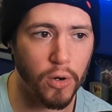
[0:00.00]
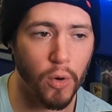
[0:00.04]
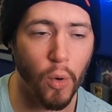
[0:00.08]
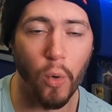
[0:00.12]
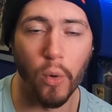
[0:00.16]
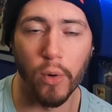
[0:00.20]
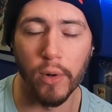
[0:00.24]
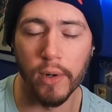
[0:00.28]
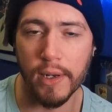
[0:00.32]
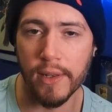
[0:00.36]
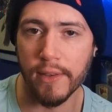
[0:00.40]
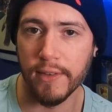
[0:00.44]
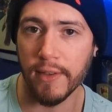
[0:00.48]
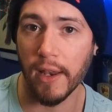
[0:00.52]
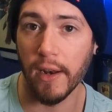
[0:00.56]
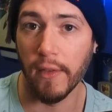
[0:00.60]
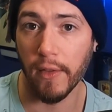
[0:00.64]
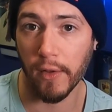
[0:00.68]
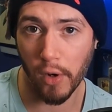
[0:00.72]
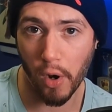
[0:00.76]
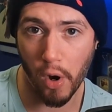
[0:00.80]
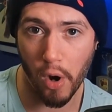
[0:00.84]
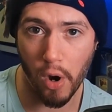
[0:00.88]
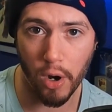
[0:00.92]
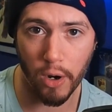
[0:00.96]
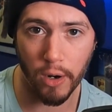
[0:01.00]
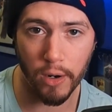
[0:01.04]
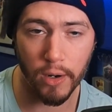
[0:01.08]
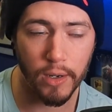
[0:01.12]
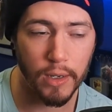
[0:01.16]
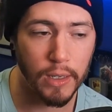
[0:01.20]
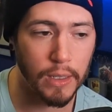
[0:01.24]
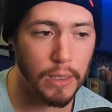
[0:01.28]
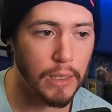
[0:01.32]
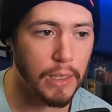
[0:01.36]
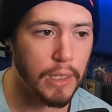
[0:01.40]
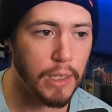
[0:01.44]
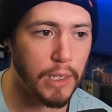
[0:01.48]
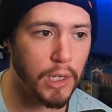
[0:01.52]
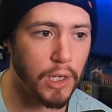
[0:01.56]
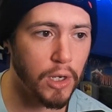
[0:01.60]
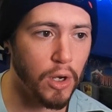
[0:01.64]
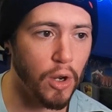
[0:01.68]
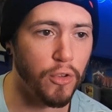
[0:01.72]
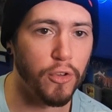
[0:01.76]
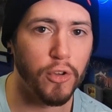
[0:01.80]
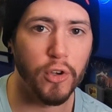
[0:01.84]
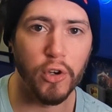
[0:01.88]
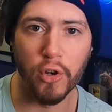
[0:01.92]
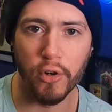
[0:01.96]
or inside of the car,
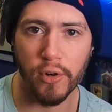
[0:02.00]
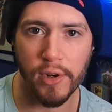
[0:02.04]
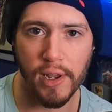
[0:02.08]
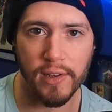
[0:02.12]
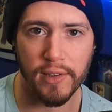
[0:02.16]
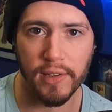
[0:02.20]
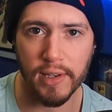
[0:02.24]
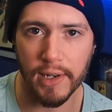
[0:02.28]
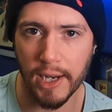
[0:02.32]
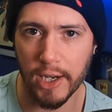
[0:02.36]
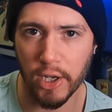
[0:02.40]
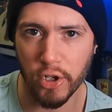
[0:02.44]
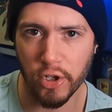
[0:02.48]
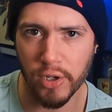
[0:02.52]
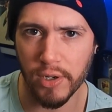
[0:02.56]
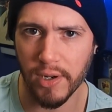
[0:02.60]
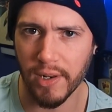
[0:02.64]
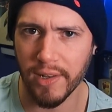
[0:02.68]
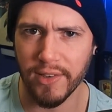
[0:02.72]
to your destination.